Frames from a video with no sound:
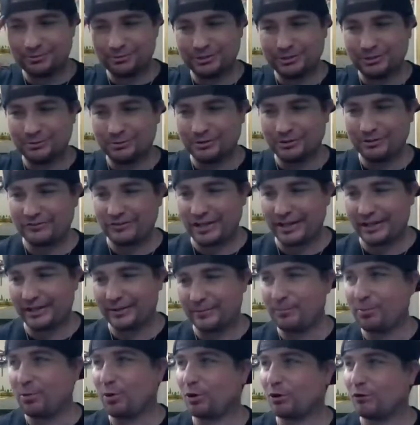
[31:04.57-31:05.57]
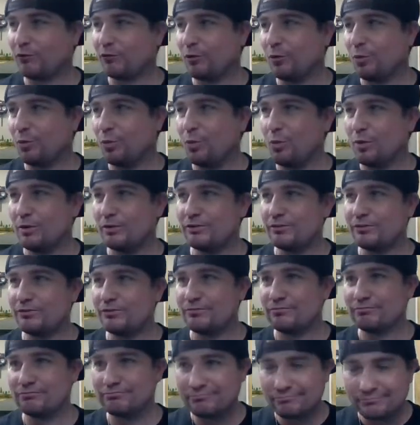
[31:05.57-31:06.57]
really want to take it apart for one
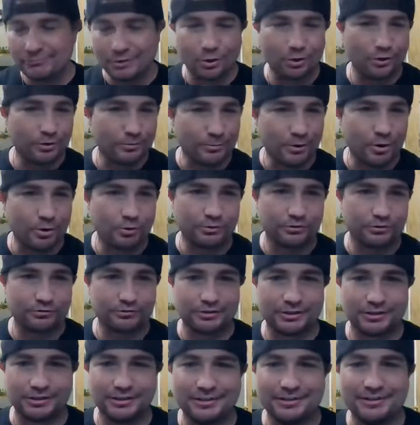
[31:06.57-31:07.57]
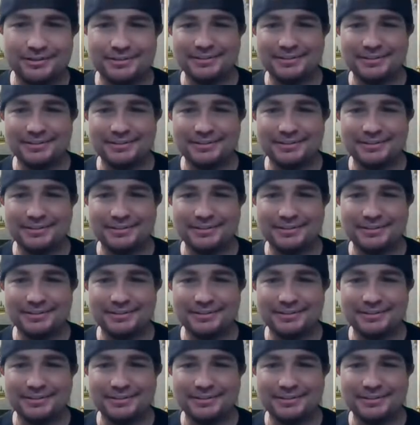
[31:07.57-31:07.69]
locomotive, right?